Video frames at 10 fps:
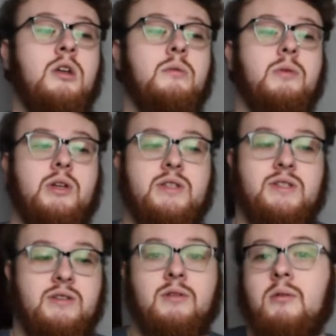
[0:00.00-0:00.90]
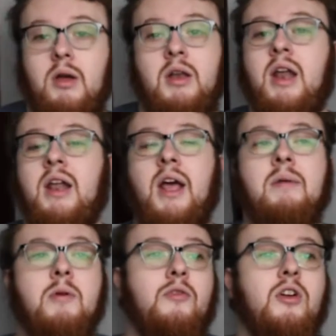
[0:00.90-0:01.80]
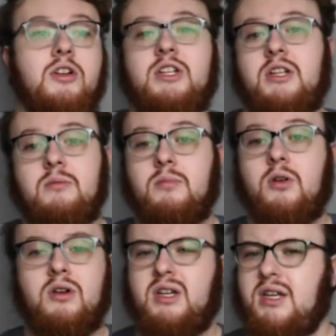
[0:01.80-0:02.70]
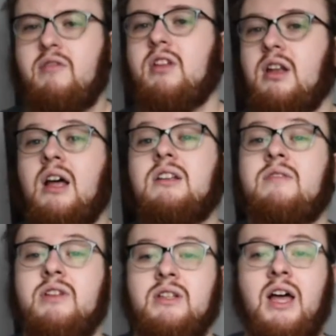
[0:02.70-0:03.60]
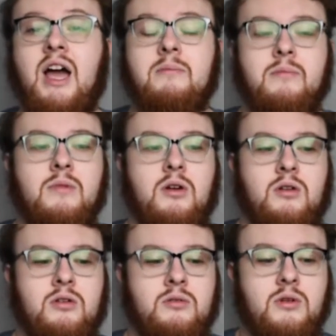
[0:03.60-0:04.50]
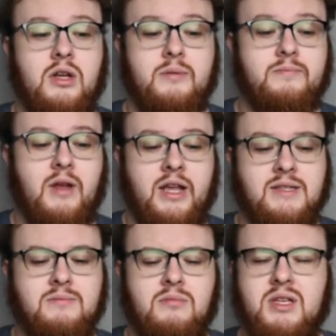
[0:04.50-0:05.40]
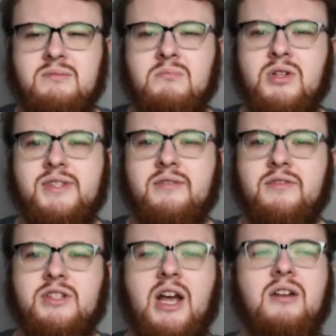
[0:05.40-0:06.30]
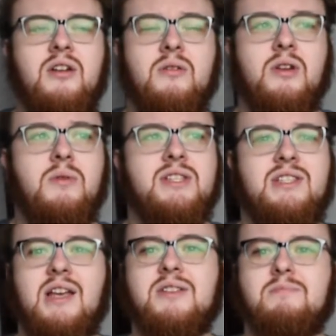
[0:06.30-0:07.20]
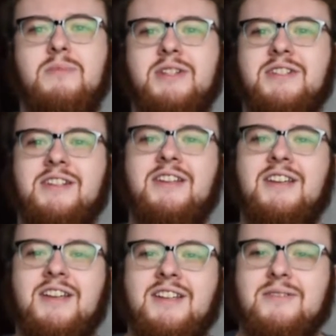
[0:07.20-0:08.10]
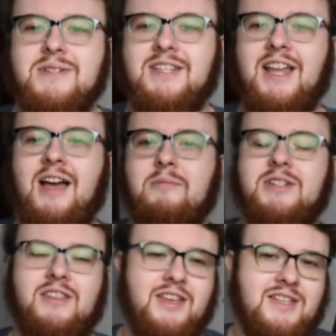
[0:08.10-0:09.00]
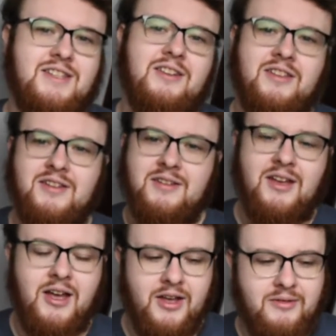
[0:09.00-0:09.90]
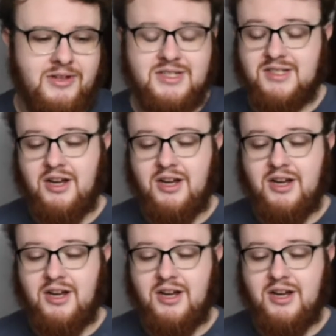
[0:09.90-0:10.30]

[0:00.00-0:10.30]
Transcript: because I prefer chicken and pork and even lamb, or I guess it's mutton for sure. I don't know. No one sells mutton. It's always lamb, which I think is which is an